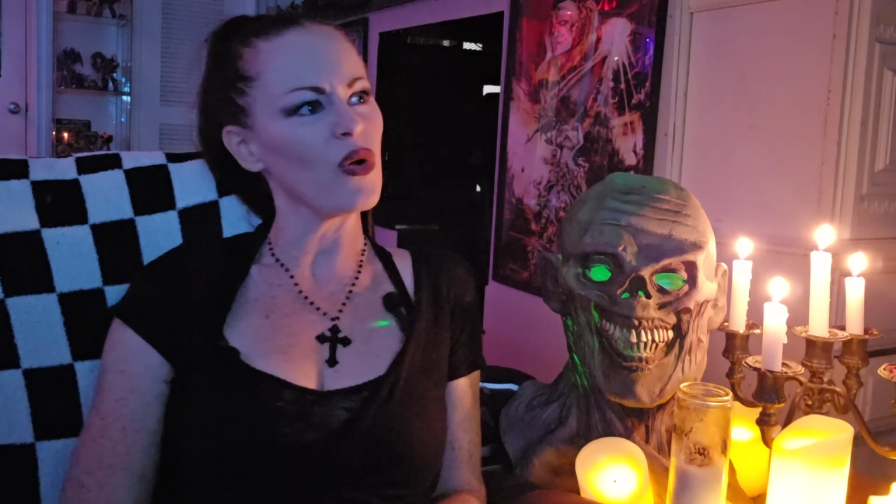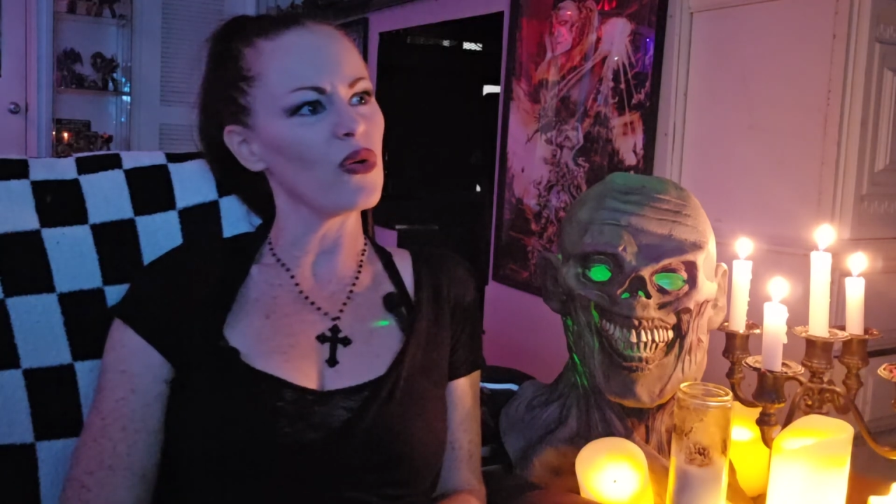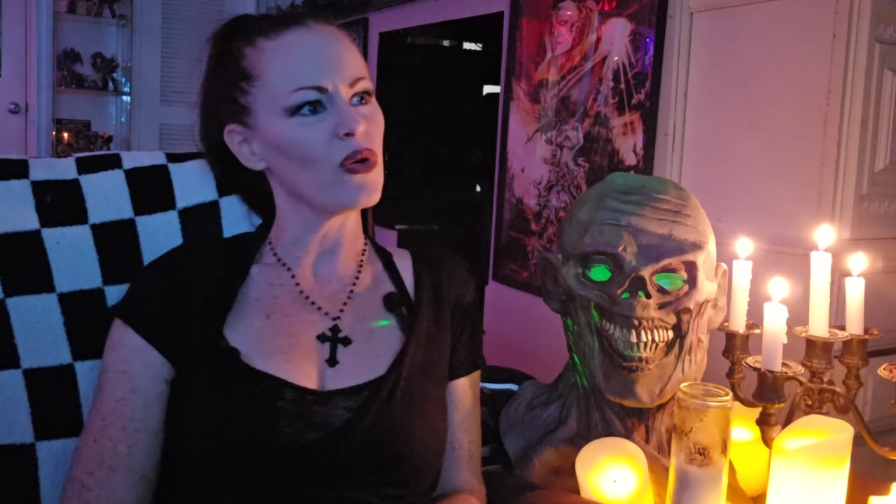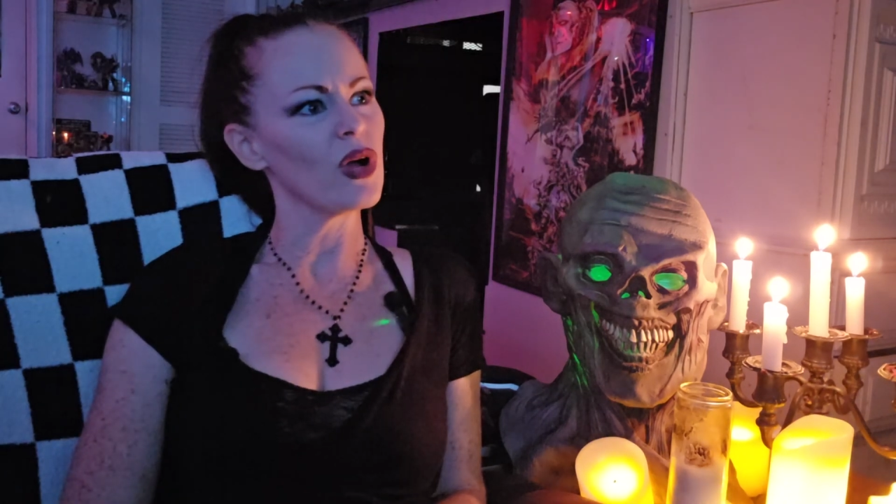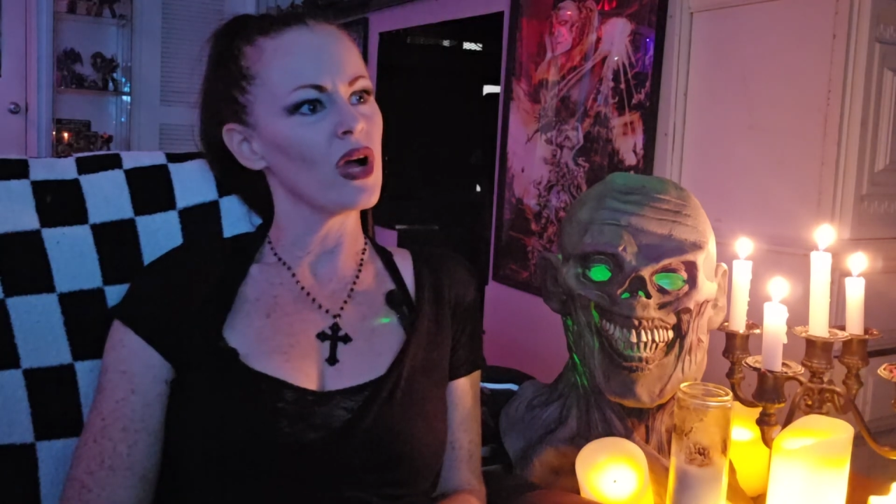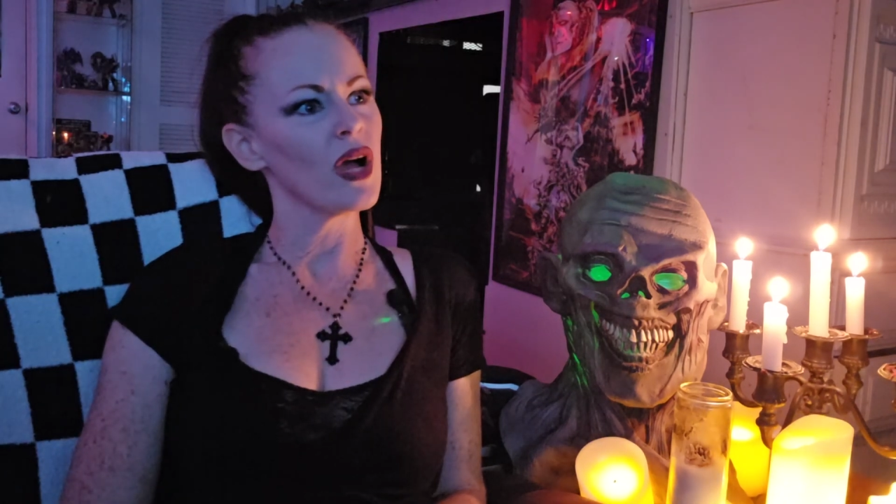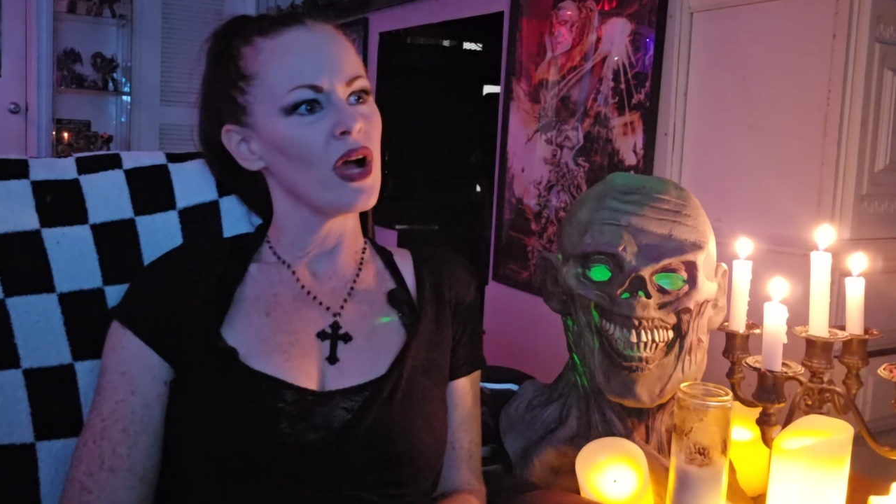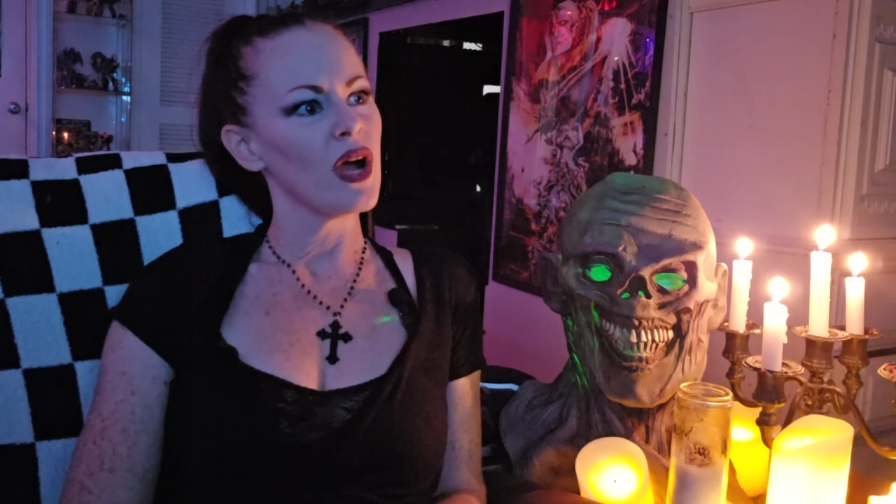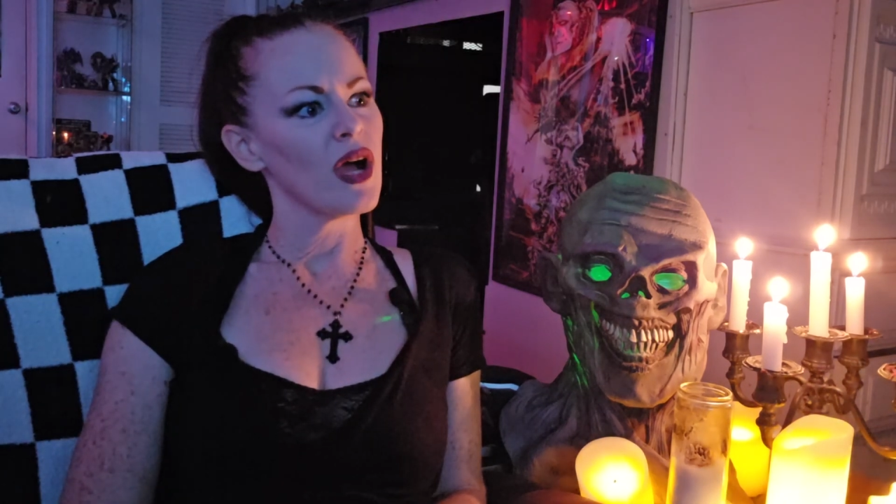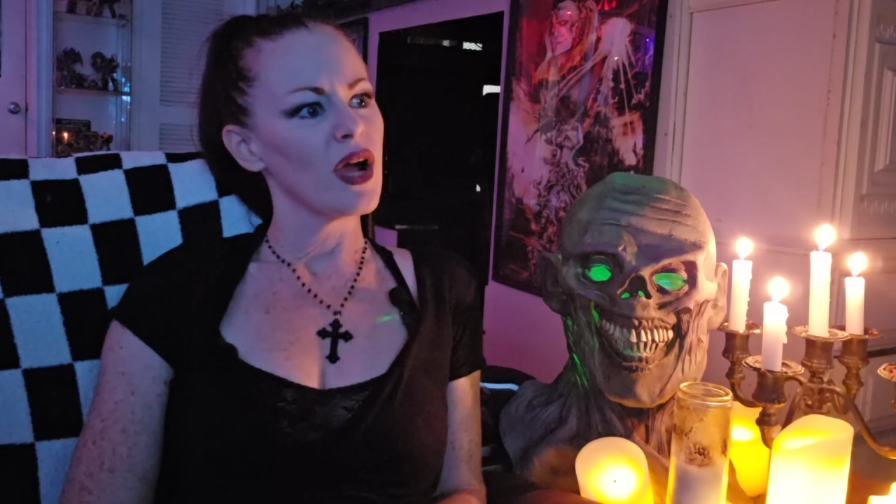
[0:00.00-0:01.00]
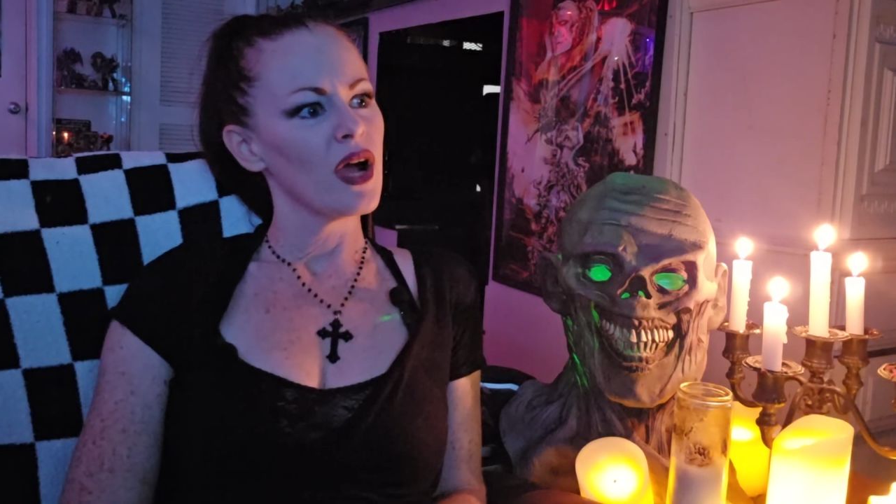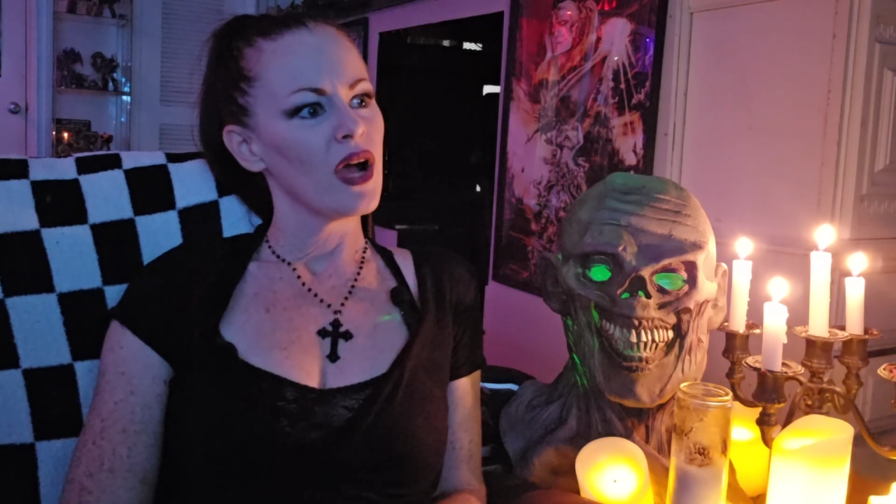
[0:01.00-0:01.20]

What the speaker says: kind of forgettable.